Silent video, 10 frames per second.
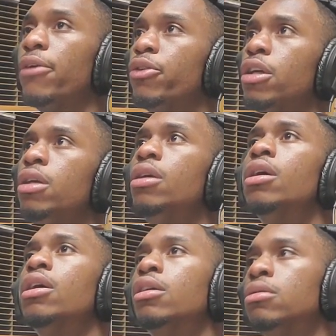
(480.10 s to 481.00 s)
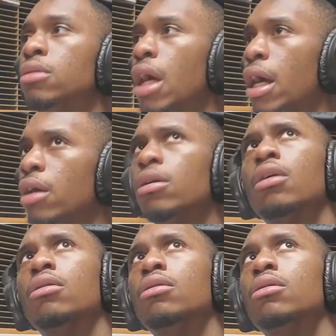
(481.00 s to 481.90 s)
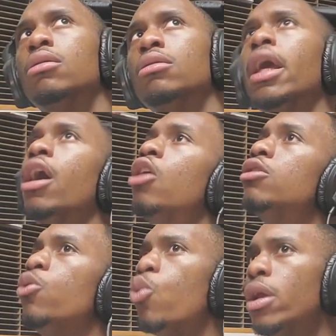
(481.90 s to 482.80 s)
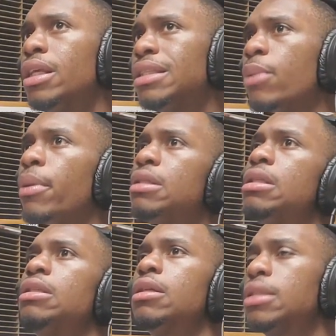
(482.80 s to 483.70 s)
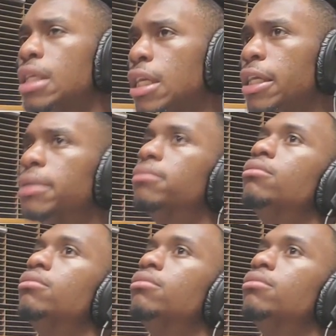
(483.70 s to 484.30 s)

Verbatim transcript: every not, no, yeah, only one in ten businesses succeed.